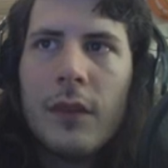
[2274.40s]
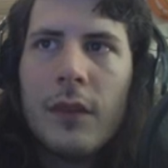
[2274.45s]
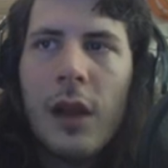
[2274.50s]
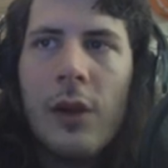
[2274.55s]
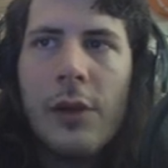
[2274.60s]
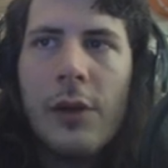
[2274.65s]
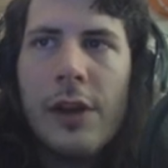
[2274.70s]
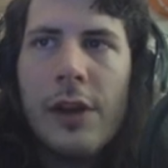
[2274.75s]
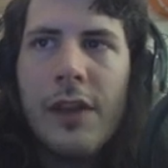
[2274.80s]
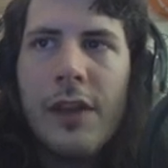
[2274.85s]

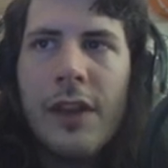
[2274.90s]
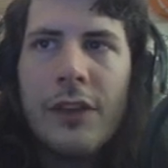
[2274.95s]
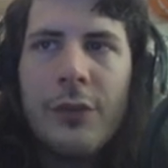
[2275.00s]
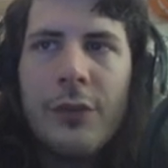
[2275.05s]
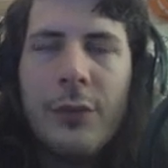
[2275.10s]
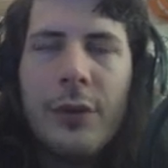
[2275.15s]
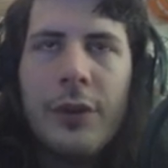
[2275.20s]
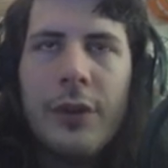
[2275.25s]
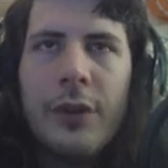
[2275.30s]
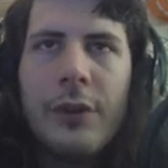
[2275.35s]
Oh yeah,
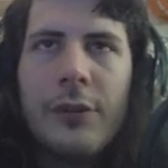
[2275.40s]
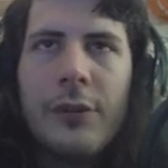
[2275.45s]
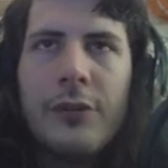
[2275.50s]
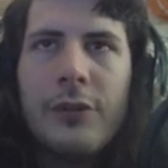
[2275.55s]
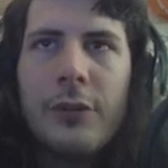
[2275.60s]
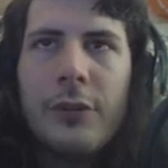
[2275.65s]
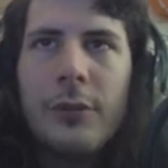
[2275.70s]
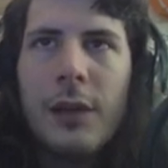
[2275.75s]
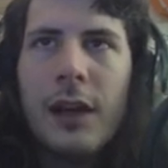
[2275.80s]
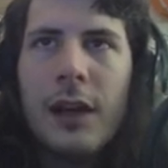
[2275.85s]
that's where the
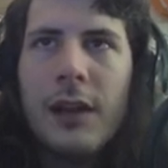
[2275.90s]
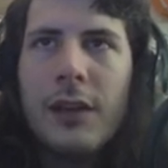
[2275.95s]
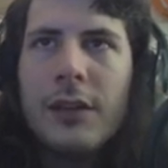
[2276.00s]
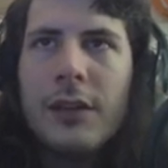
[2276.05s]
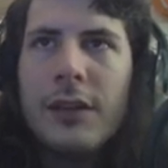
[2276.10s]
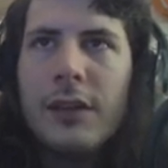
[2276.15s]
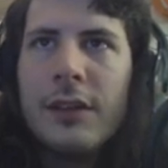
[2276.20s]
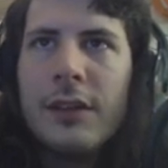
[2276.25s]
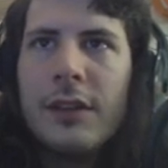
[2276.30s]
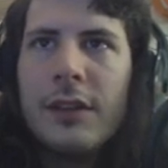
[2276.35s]

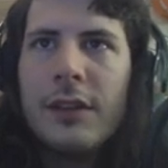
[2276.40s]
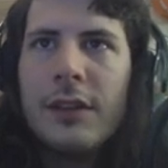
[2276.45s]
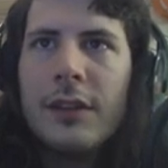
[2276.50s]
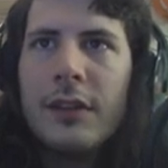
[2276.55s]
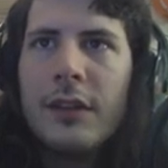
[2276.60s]
jukebox is.